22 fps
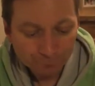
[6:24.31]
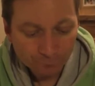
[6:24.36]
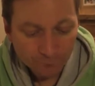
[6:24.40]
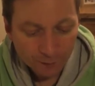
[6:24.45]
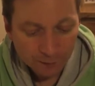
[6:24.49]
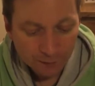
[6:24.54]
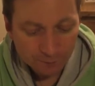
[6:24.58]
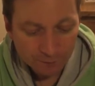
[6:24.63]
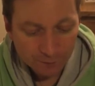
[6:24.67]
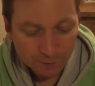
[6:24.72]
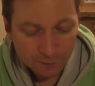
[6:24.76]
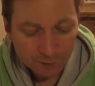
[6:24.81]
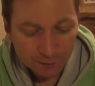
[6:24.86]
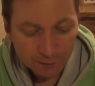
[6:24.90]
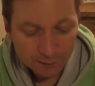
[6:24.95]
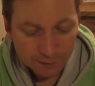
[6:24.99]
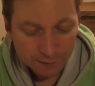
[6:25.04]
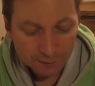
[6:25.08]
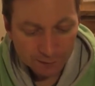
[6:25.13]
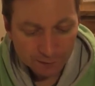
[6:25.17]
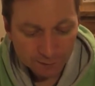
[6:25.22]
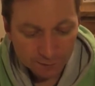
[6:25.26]
given that
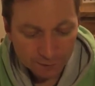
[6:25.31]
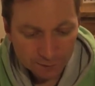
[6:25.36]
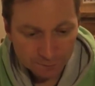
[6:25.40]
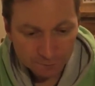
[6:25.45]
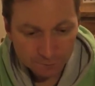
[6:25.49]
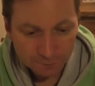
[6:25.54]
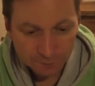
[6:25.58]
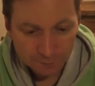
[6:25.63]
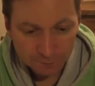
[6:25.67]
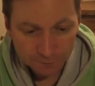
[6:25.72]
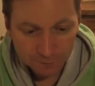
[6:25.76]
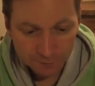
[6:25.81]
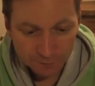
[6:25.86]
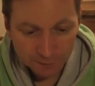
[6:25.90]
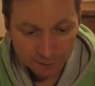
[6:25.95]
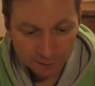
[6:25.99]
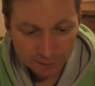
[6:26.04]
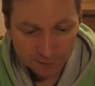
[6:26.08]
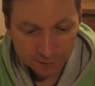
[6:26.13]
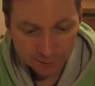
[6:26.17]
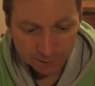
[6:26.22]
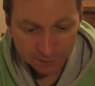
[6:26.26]
Lee is involved in
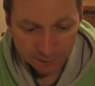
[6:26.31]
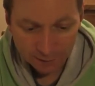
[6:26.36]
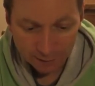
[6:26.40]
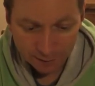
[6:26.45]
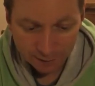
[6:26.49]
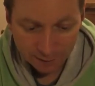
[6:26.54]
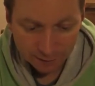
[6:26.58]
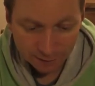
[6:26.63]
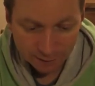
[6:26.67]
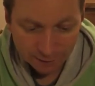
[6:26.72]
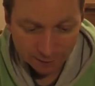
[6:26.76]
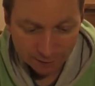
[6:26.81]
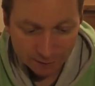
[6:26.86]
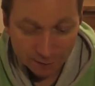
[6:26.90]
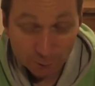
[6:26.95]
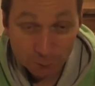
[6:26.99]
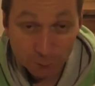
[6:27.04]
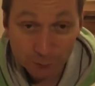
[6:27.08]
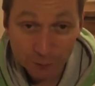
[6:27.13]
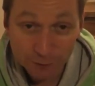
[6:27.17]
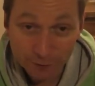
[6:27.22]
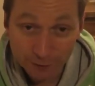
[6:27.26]
this, and it's
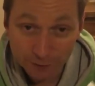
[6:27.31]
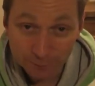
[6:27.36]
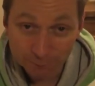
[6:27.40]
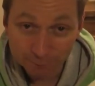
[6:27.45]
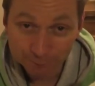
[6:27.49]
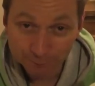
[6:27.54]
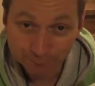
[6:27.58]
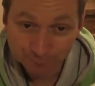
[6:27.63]
brilliant.